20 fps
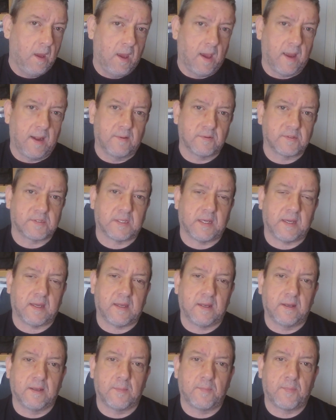And I was
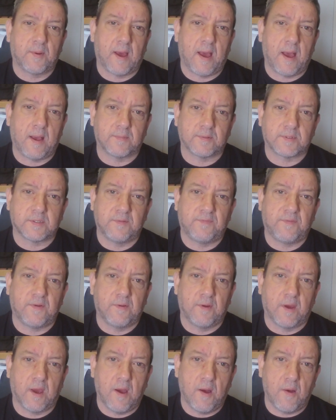thinking that perhaps if
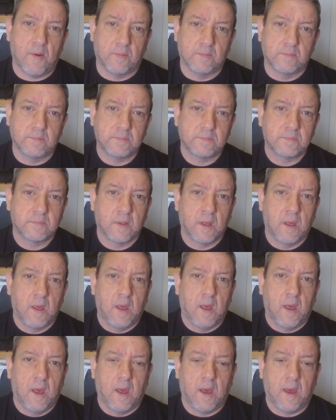you're at home,
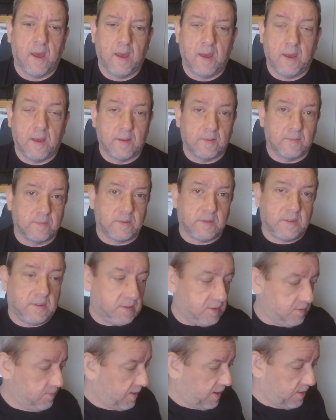
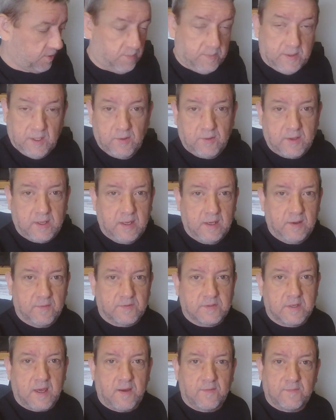you might not be lucky enough
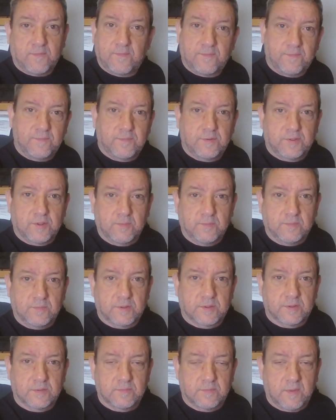to have
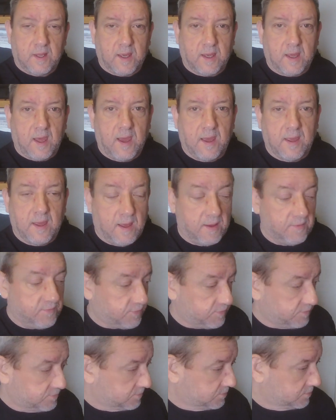drums like I
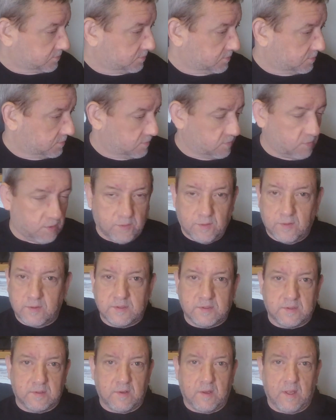have, or
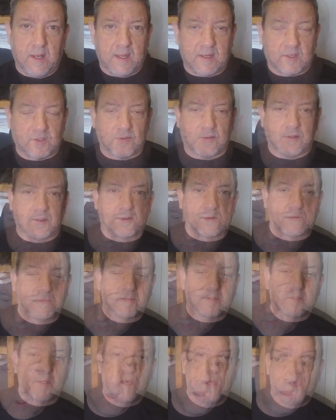those electronic
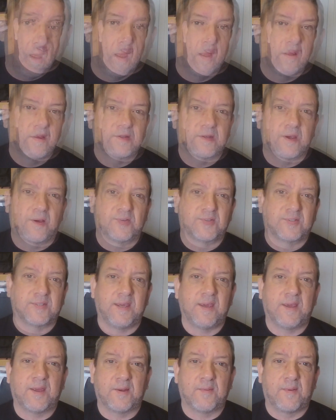drums. So I was
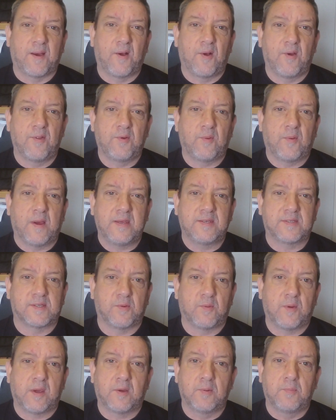thinking about other ways
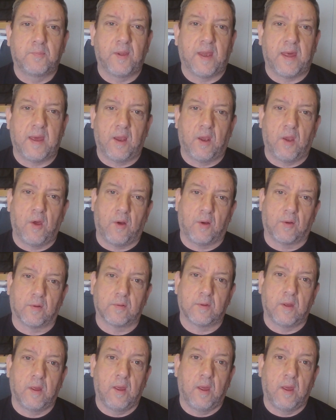that we could play along